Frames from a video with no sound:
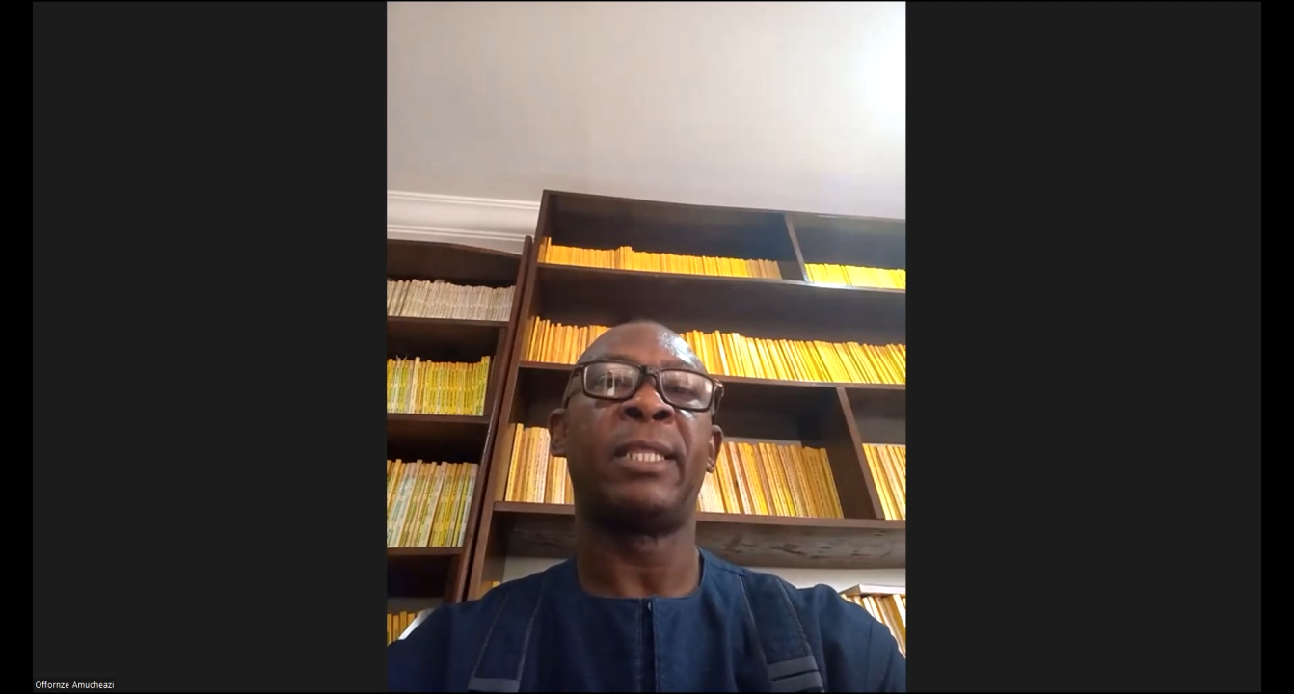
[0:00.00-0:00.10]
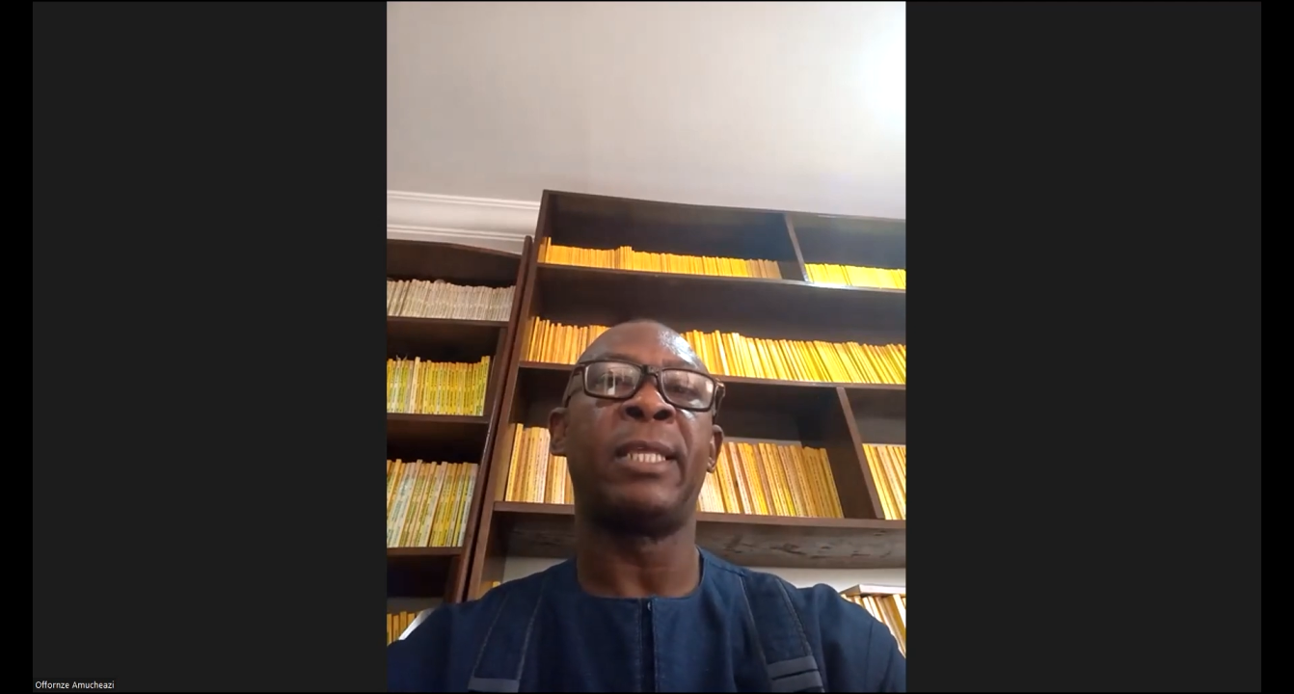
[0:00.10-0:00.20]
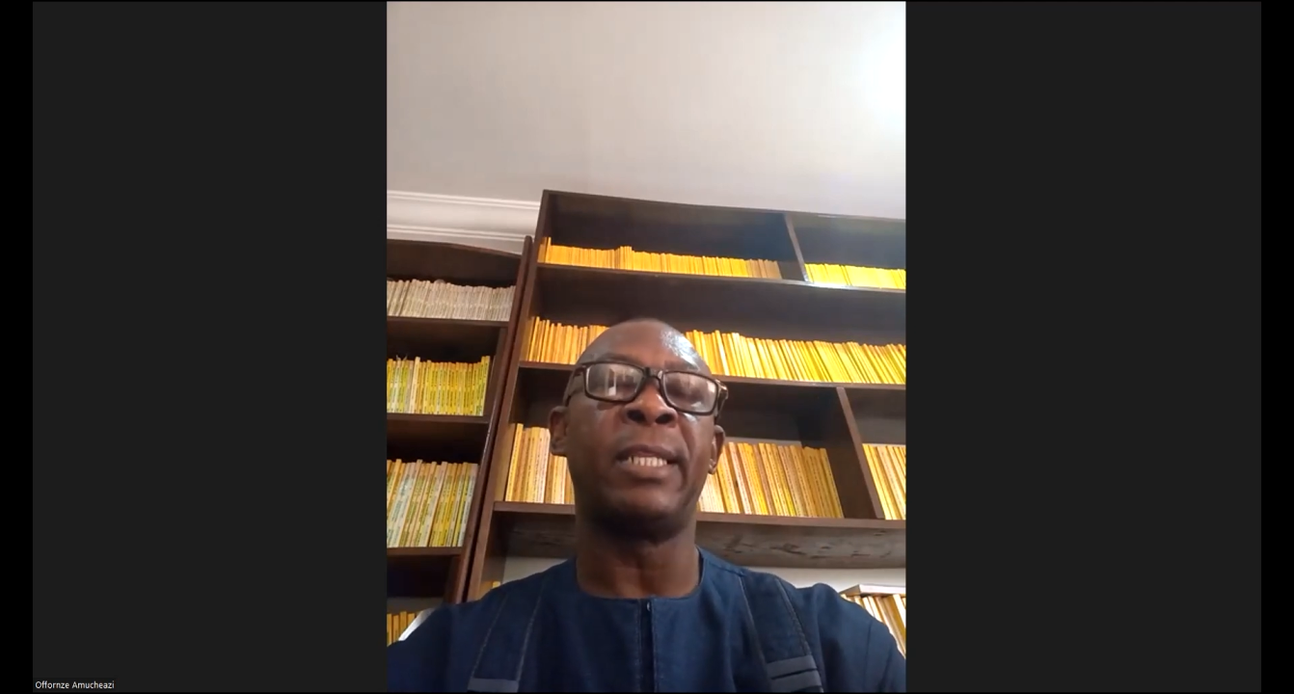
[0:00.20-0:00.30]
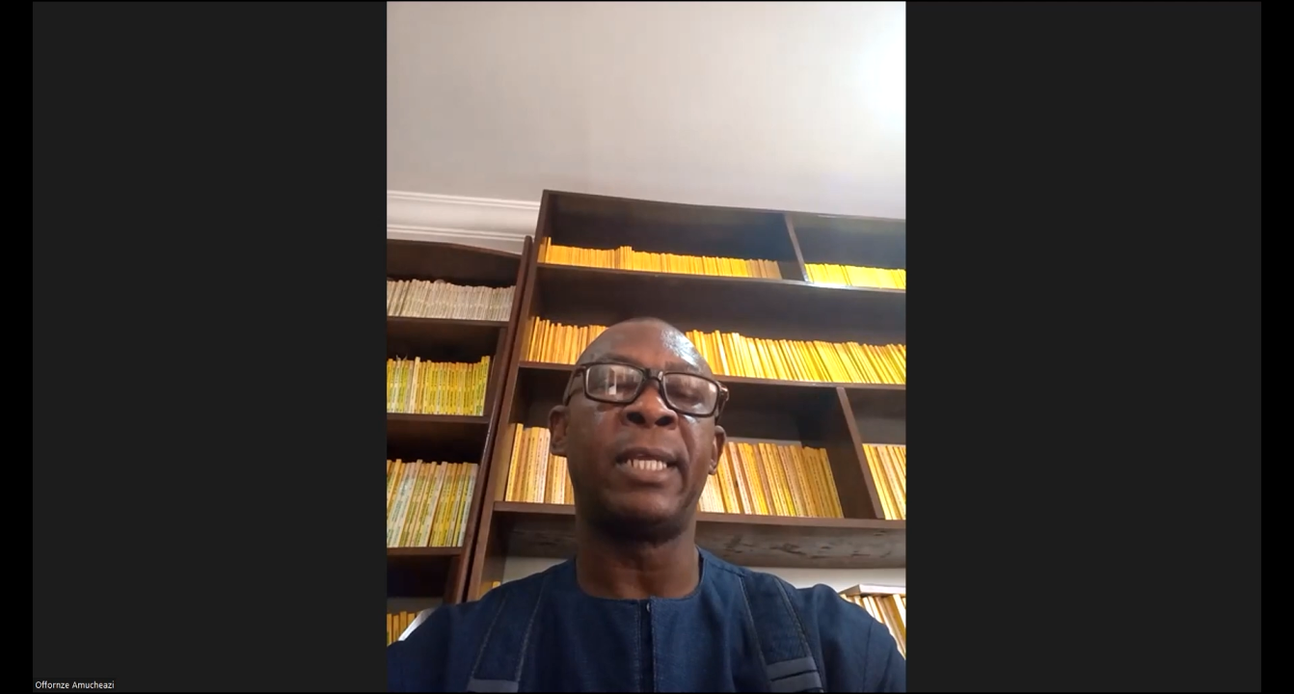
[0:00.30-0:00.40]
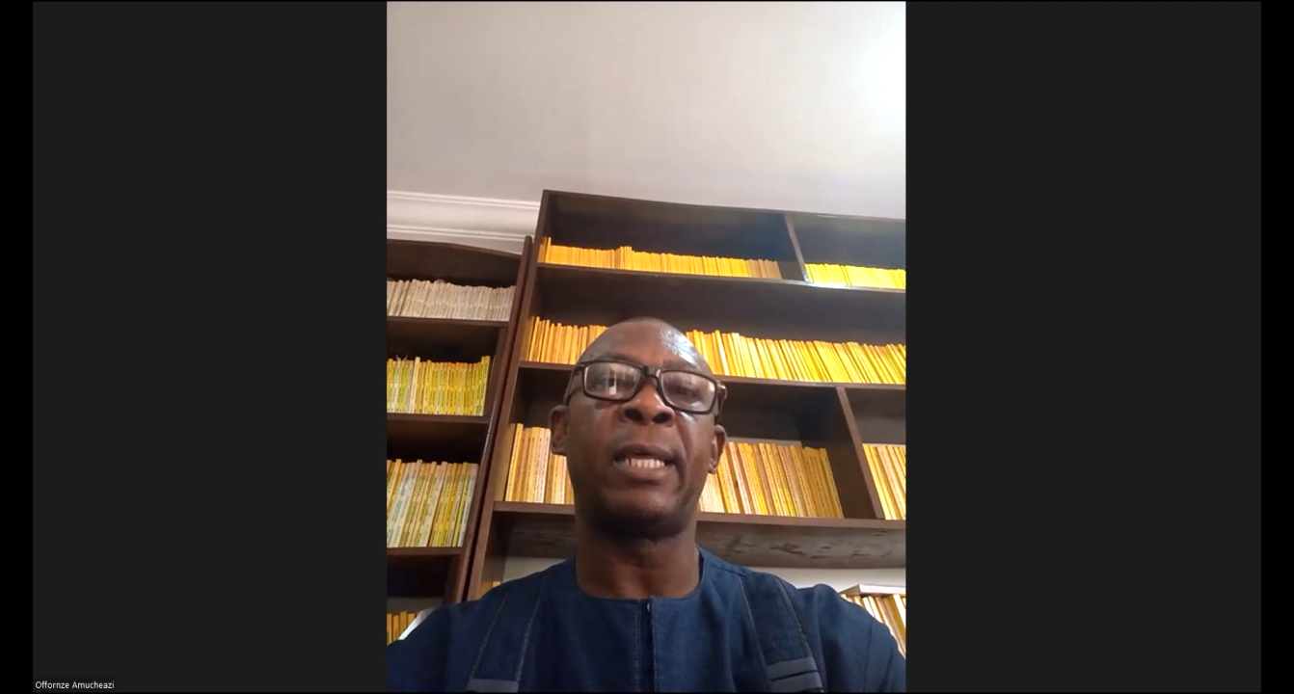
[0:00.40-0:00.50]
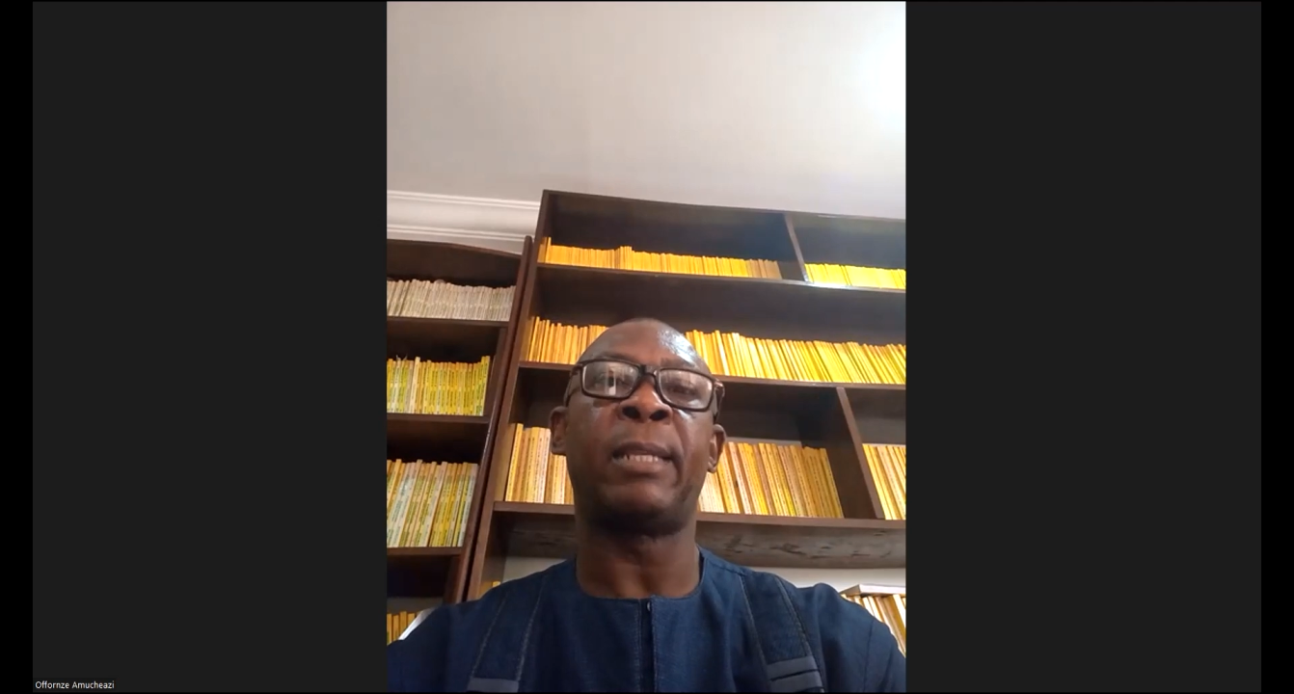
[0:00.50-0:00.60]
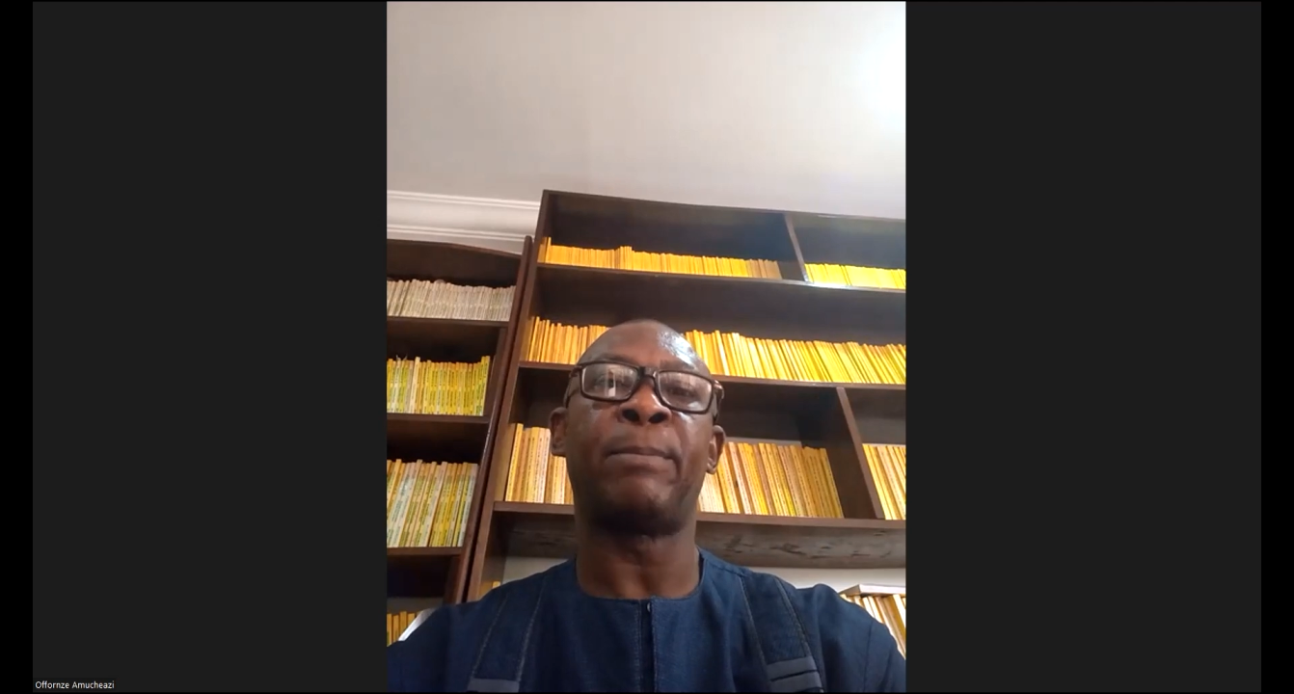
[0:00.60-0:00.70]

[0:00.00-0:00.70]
the need and